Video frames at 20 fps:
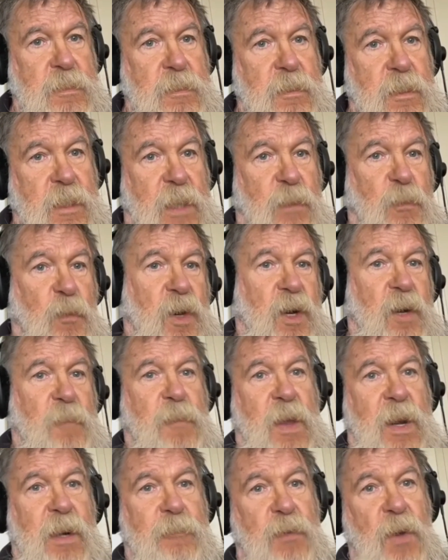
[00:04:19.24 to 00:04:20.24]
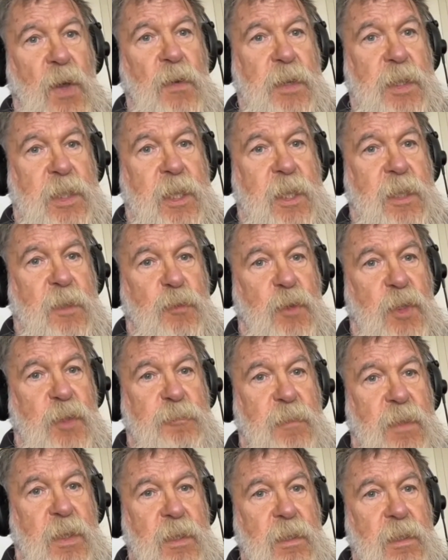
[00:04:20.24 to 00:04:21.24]
And what if I'd have brought a kid with
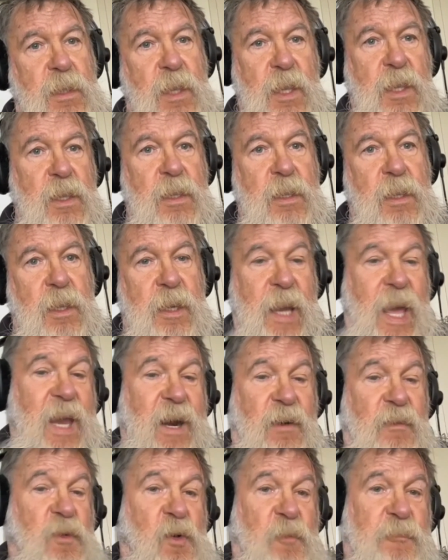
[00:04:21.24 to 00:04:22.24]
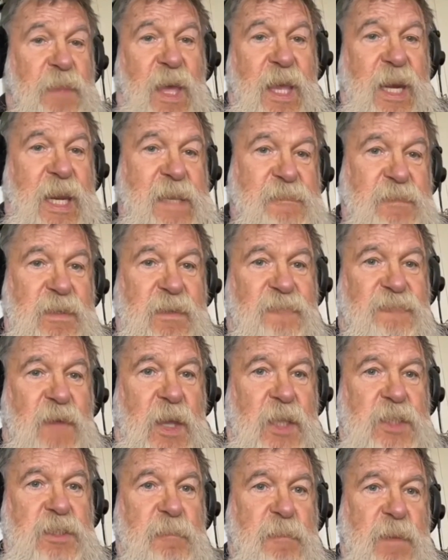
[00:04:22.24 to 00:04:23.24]
me? And I don't know if that even
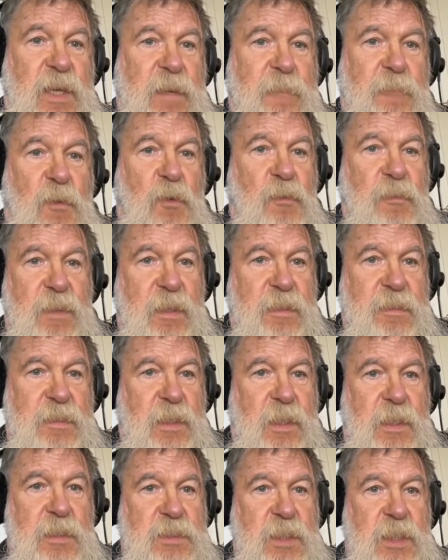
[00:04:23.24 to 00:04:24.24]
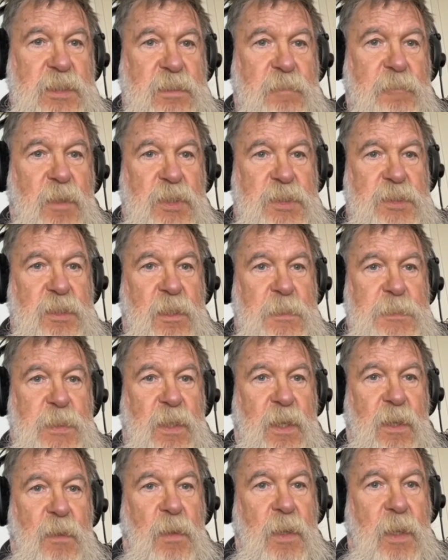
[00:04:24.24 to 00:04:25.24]
affects them anymore. They, they see so much stuff
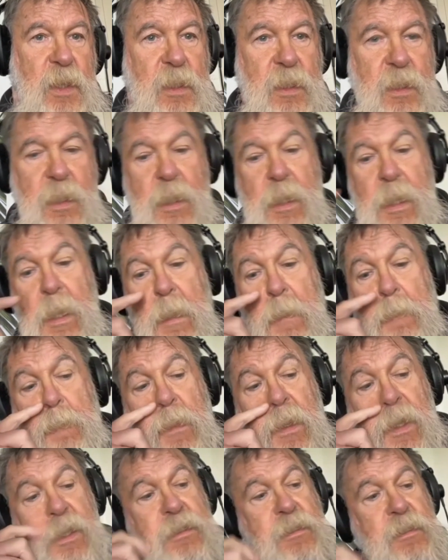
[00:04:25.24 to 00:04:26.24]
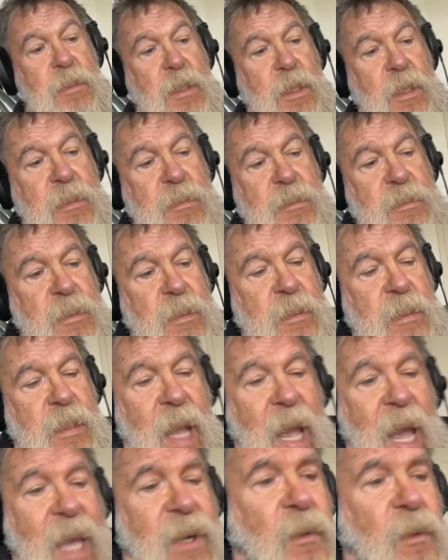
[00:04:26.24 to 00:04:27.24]
anyway. But
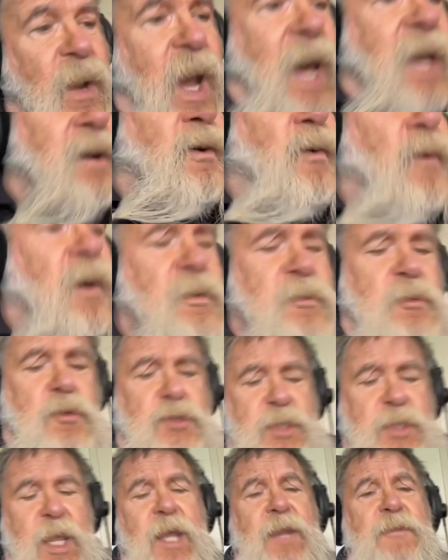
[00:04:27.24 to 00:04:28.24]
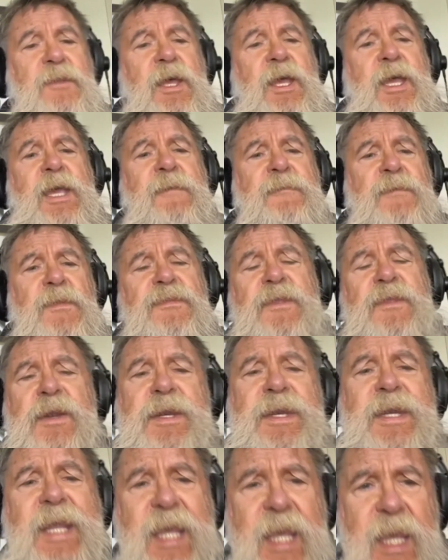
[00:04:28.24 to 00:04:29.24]
I don't I don't understand the, even the
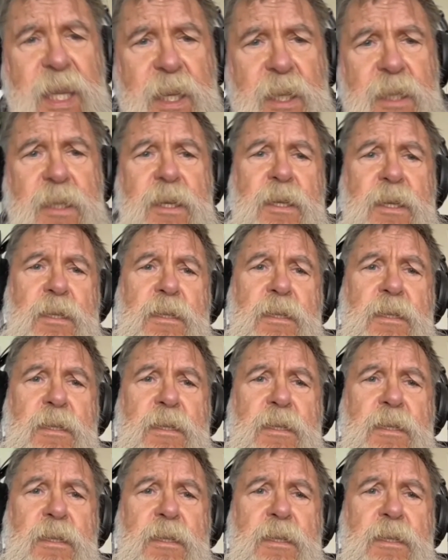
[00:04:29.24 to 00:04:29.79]
need